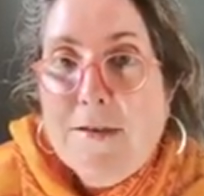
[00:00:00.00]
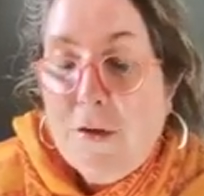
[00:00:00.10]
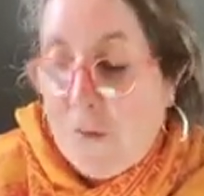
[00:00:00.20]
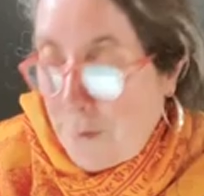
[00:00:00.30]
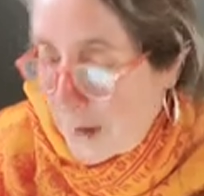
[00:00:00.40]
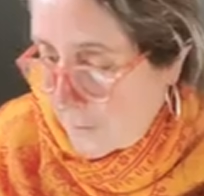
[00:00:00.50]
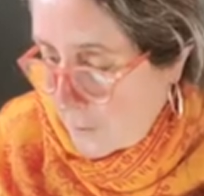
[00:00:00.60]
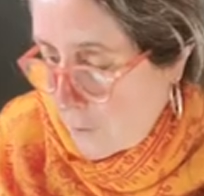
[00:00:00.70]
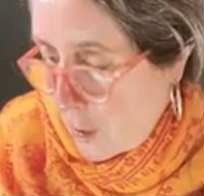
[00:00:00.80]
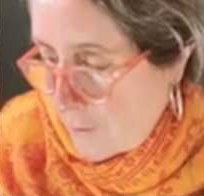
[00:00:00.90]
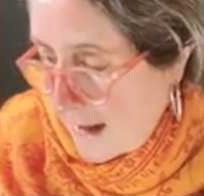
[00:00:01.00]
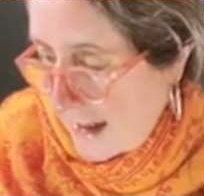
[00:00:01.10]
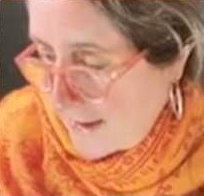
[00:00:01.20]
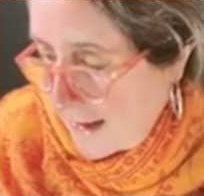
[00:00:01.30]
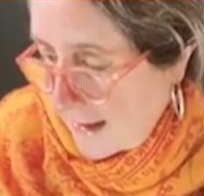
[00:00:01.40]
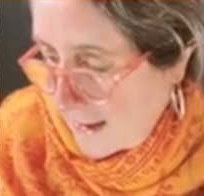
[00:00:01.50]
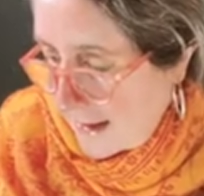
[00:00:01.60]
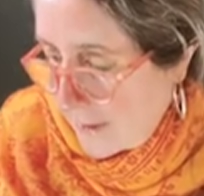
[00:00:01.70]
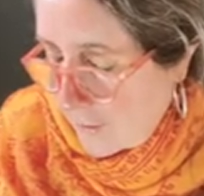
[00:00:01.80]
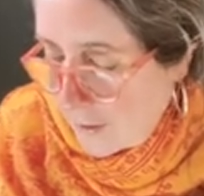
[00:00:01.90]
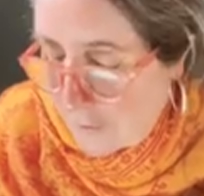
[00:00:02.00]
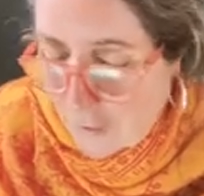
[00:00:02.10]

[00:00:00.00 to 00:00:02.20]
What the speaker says: So you're a bit of a romantic, even